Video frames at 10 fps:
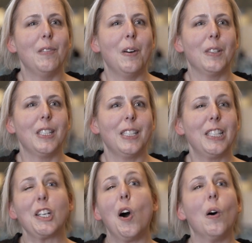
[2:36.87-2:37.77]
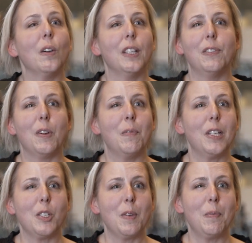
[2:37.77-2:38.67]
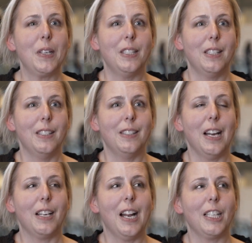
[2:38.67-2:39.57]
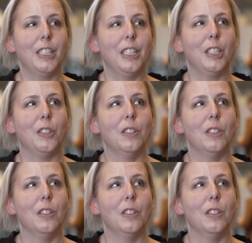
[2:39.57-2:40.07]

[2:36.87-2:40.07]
while we're testing all the different measurement pieces that could actually